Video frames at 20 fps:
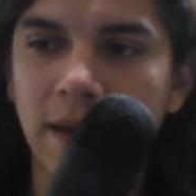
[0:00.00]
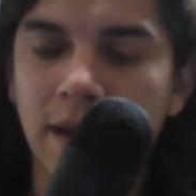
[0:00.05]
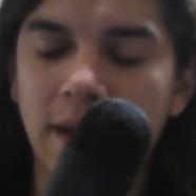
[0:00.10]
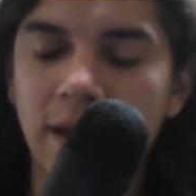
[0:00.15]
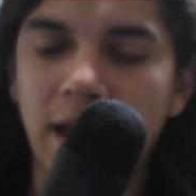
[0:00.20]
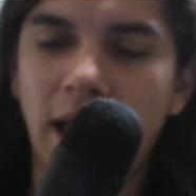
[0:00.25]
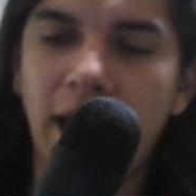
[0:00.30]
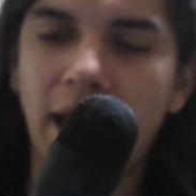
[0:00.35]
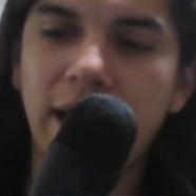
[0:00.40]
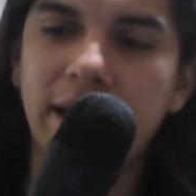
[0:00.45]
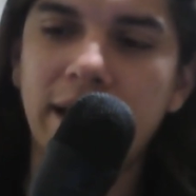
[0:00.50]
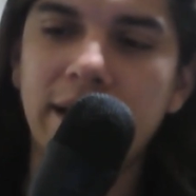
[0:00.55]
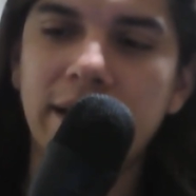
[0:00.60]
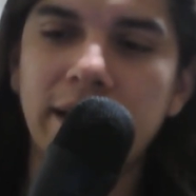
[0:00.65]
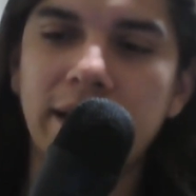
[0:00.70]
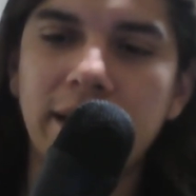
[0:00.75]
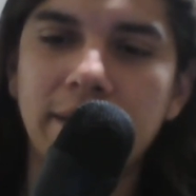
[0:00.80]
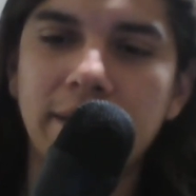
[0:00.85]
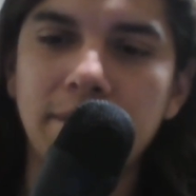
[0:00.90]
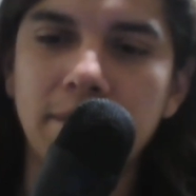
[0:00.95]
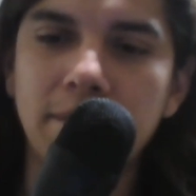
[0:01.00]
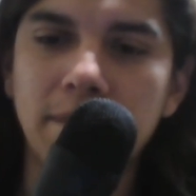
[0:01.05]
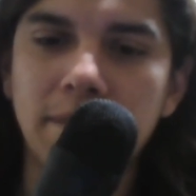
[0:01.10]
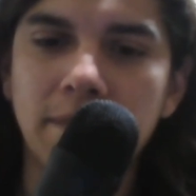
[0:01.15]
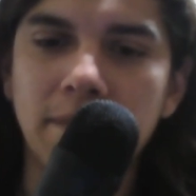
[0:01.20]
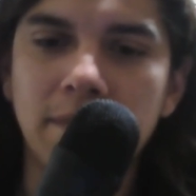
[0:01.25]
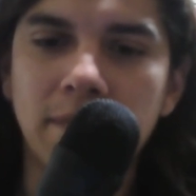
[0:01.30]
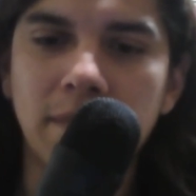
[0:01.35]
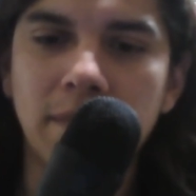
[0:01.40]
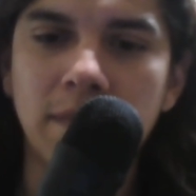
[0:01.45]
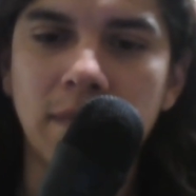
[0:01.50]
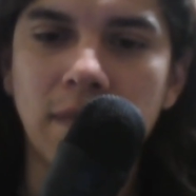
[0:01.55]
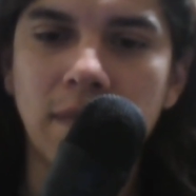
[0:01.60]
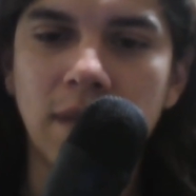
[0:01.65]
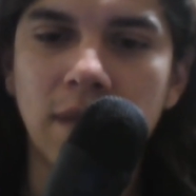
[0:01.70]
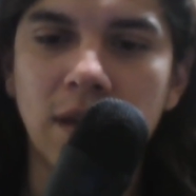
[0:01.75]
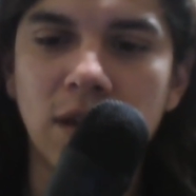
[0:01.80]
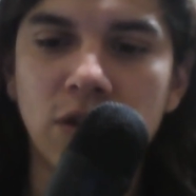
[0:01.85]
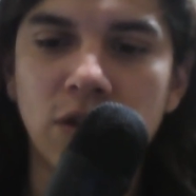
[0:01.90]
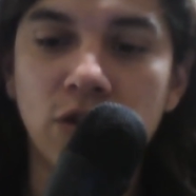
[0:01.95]
And
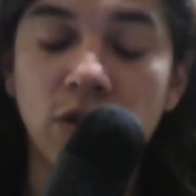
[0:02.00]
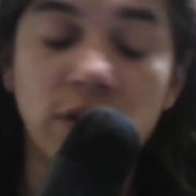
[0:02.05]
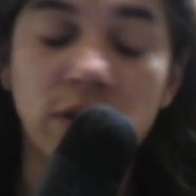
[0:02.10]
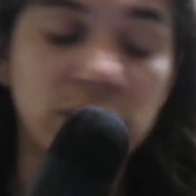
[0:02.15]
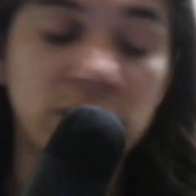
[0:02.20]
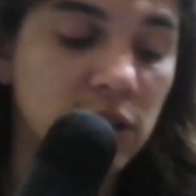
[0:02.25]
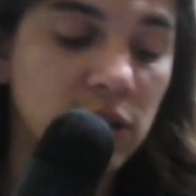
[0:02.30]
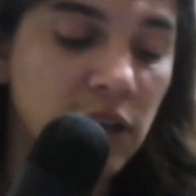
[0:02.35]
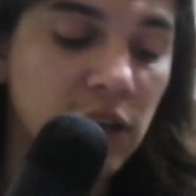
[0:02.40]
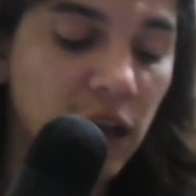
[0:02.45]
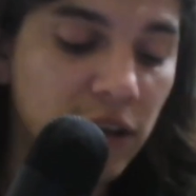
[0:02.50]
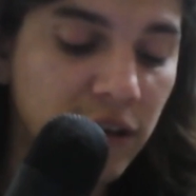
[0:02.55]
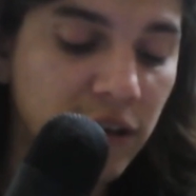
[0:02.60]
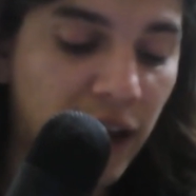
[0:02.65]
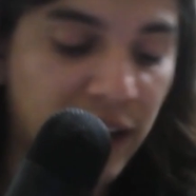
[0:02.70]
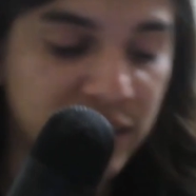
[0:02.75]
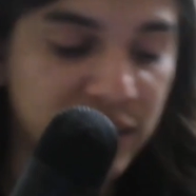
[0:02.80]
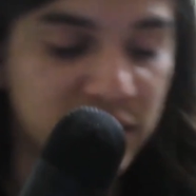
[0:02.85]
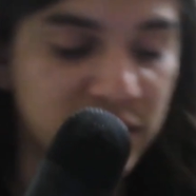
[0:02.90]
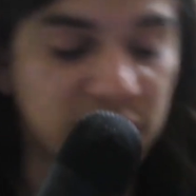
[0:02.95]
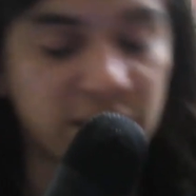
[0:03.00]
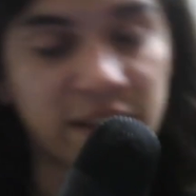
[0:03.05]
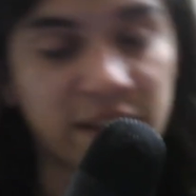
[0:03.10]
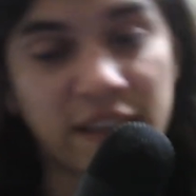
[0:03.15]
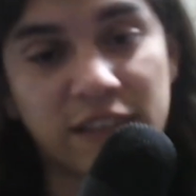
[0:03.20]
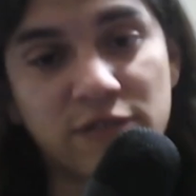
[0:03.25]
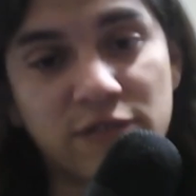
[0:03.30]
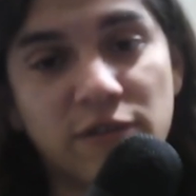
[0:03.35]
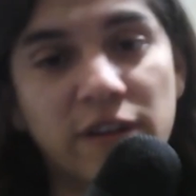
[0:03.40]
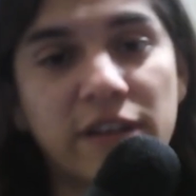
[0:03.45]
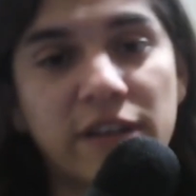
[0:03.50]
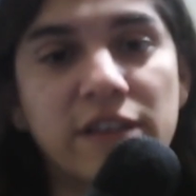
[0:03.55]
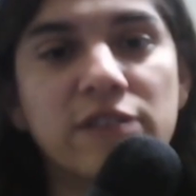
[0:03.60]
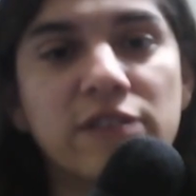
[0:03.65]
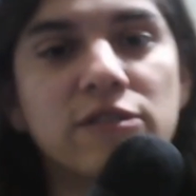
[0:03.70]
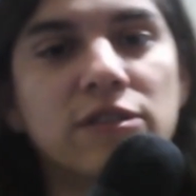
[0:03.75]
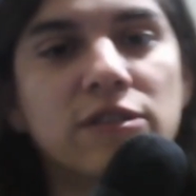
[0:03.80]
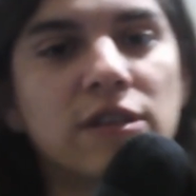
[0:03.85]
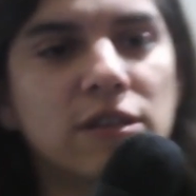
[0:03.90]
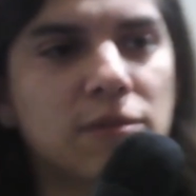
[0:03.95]
another actually thing that's really
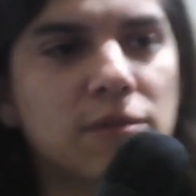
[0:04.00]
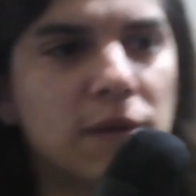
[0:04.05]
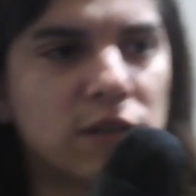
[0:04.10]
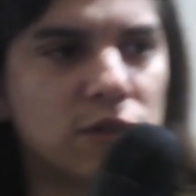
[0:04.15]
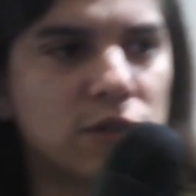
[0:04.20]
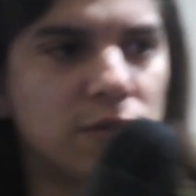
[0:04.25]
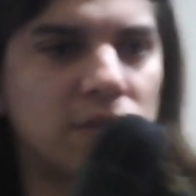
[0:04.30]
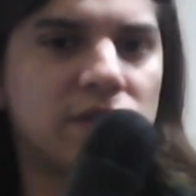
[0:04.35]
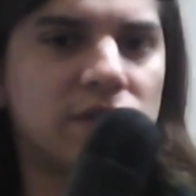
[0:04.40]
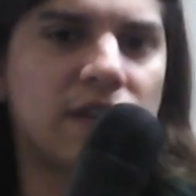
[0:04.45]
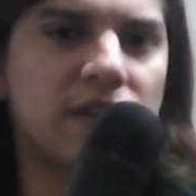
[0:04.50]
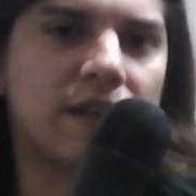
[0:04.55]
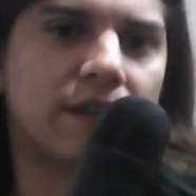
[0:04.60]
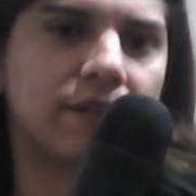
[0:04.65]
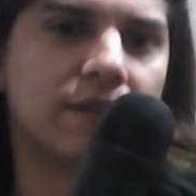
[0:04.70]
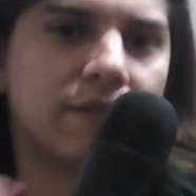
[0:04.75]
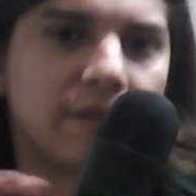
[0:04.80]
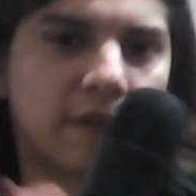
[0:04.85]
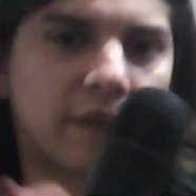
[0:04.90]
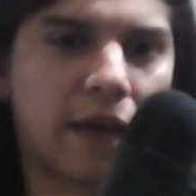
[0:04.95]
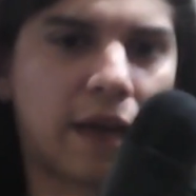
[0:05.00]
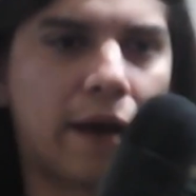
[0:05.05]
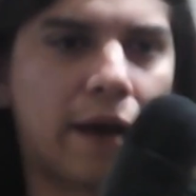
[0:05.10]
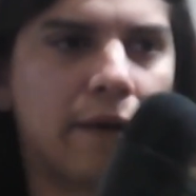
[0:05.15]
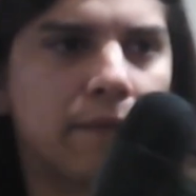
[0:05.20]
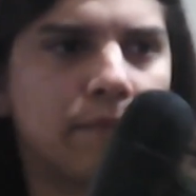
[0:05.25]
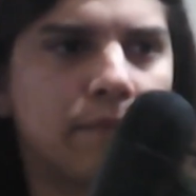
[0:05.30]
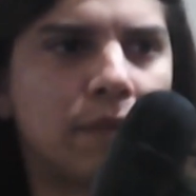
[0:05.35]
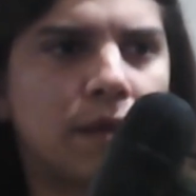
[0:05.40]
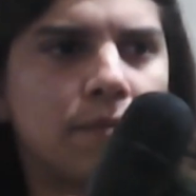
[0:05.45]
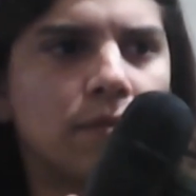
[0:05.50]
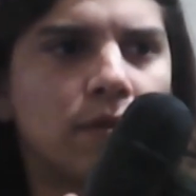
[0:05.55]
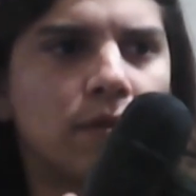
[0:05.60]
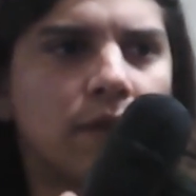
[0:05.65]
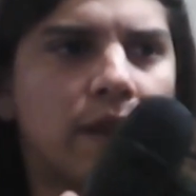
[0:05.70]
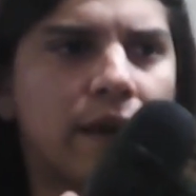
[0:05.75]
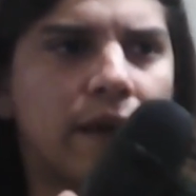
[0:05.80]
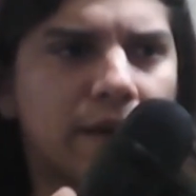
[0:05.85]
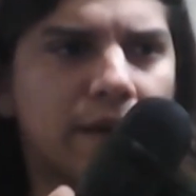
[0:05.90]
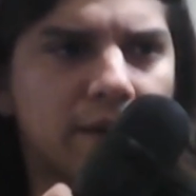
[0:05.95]
interesting, especially when you take into account
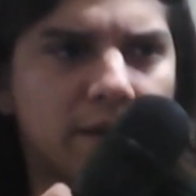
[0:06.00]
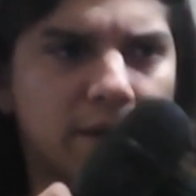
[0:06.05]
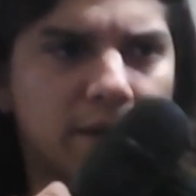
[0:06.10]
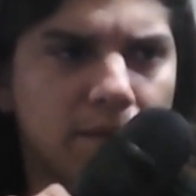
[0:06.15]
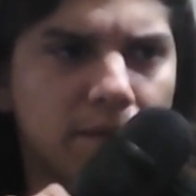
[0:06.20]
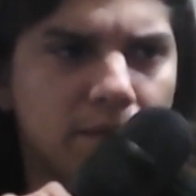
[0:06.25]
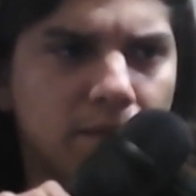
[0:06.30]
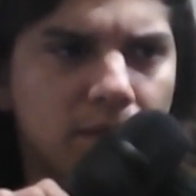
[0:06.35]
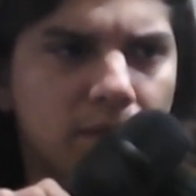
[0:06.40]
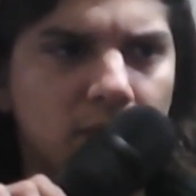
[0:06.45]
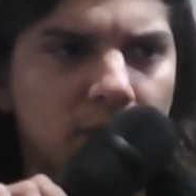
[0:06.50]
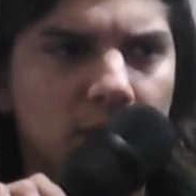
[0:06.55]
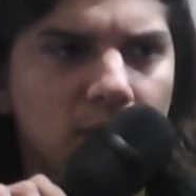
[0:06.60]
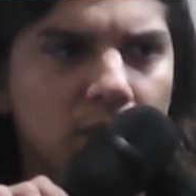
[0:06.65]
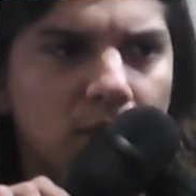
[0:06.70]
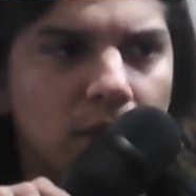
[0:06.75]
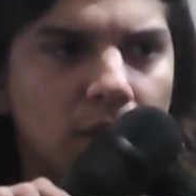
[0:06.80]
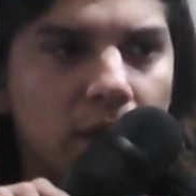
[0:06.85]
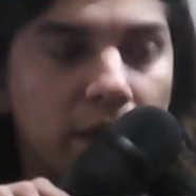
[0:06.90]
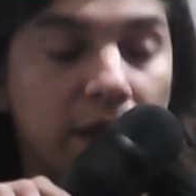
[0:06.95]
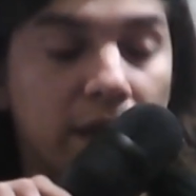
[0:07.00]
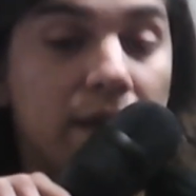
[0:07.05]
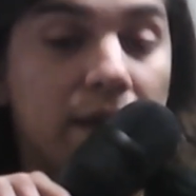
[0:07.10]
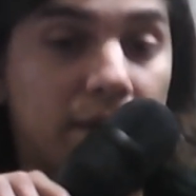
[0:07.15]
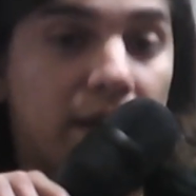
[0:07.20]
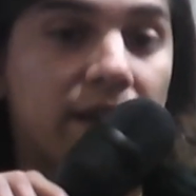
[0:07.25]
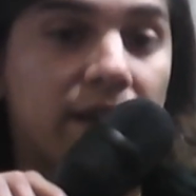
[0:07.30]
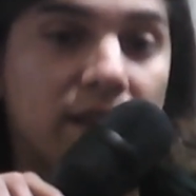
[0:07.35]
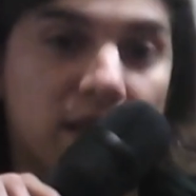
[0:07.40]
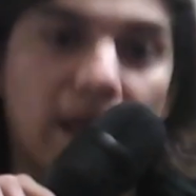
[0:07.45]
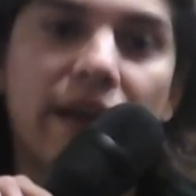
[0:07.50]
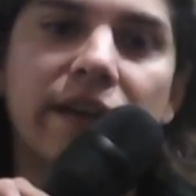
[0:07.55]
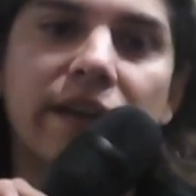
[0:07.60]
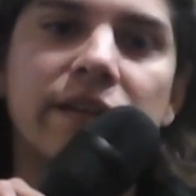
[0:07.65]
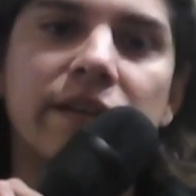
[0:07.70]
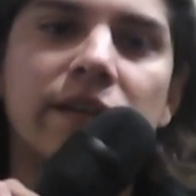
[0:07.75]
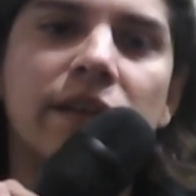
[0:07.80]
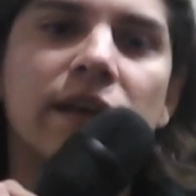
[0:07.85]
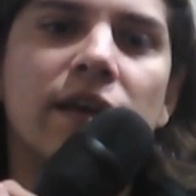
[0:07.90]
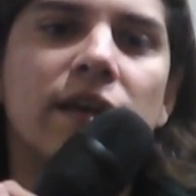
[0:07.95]
people like
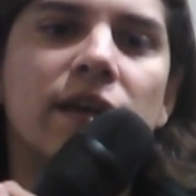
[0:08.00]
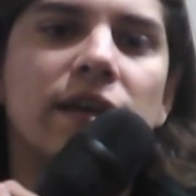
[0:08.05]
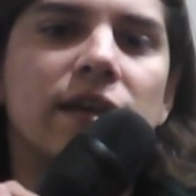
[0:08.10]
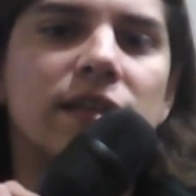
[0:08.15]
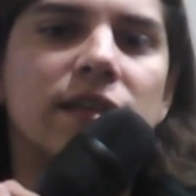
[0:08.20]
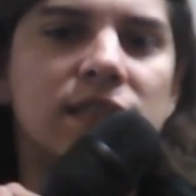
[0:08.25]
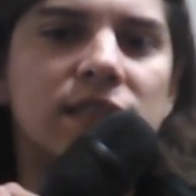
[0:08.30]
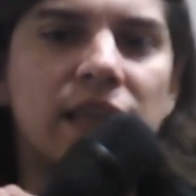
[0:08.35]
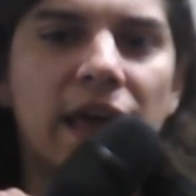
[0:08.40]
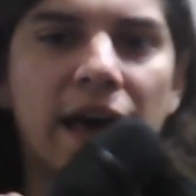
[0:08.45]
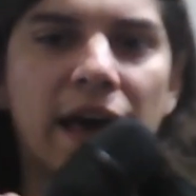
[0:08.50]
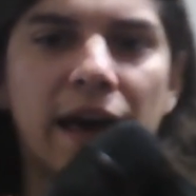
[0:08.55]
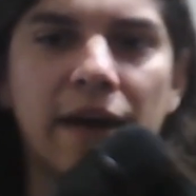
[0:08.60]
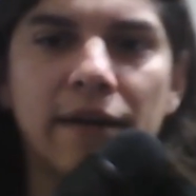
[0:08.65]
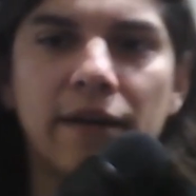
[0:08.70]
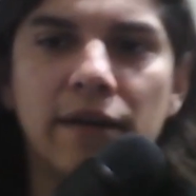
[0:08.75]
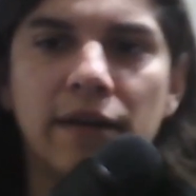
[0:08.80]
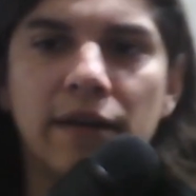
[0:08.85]
Lenin, is that